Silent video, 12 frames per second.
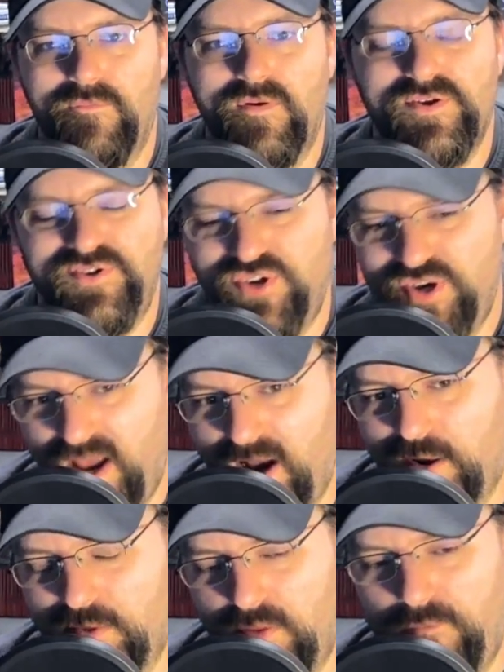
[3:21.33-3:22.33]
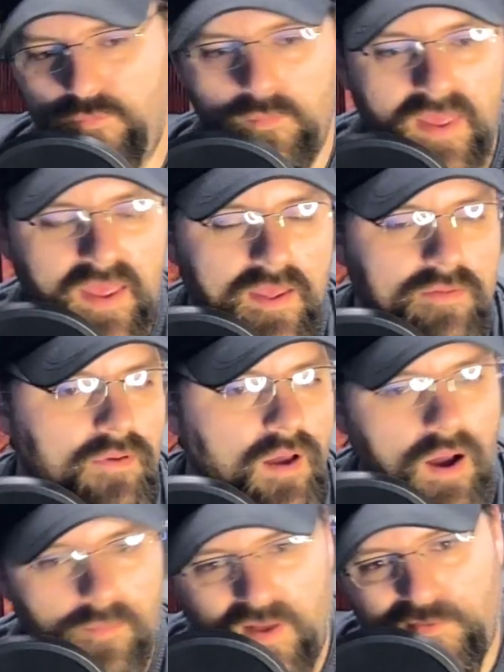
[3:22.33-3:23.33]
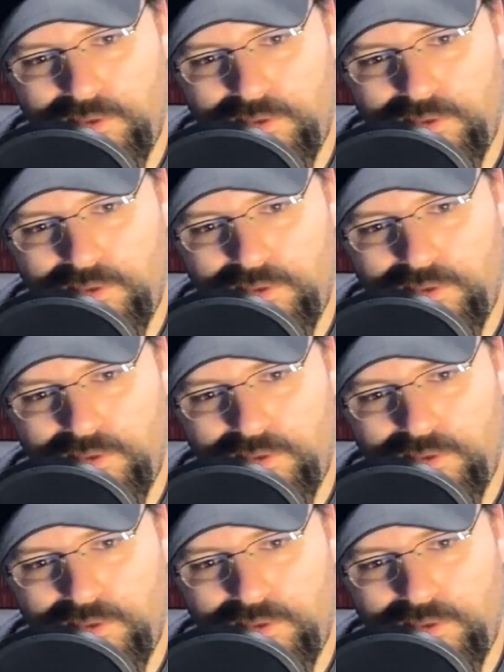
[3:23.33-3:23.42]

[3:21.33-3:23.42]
Generically, for me, I'm not